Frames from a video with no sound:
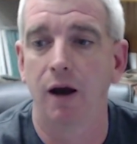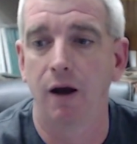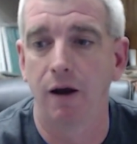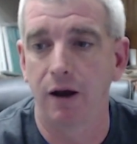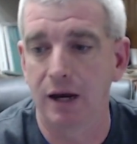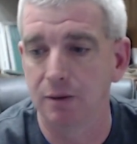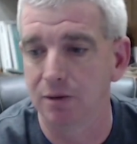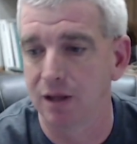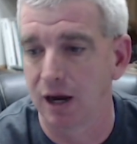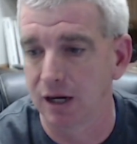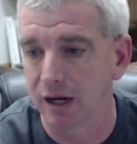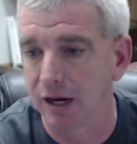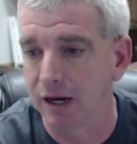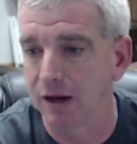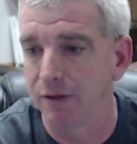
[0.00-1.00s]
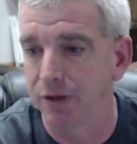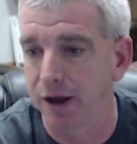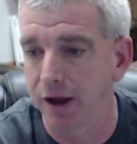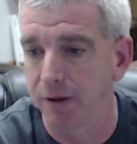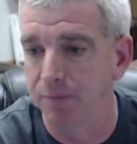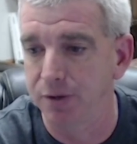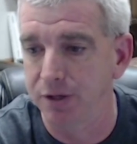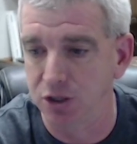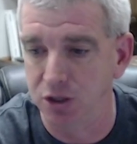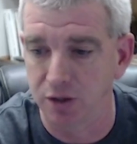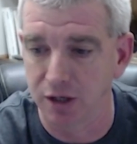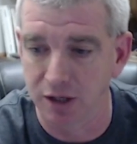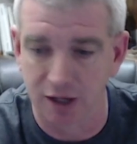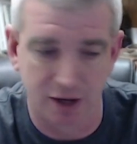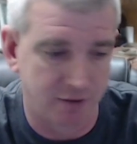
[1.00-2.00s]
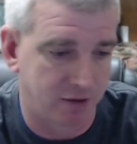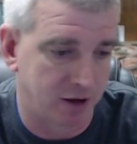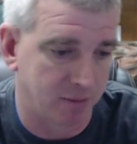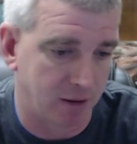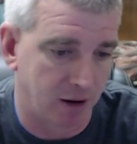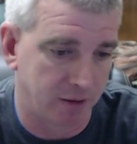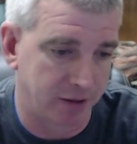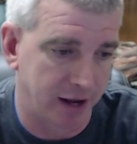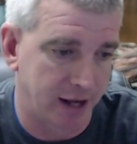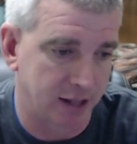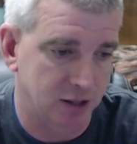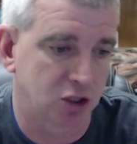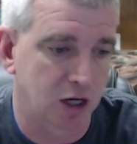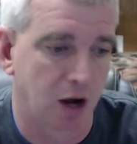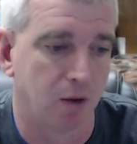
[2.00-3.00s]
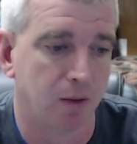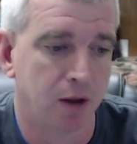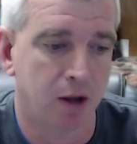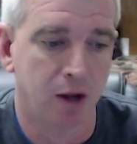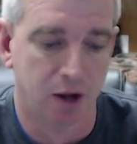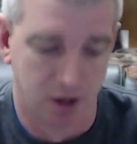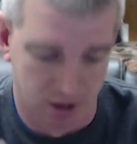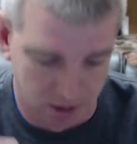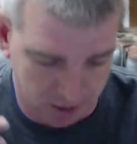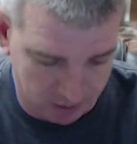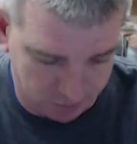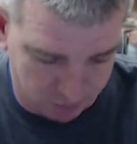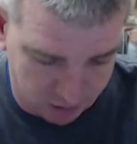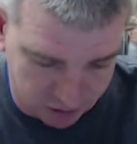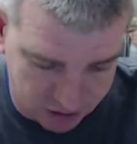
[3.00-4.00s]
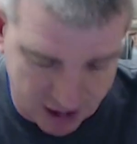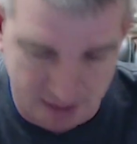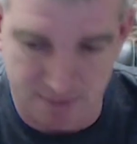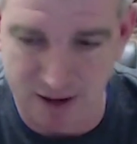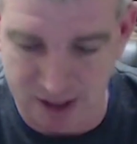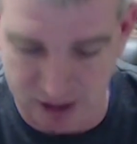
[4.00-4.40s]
He would like any of the help that you can give him on that. So with that being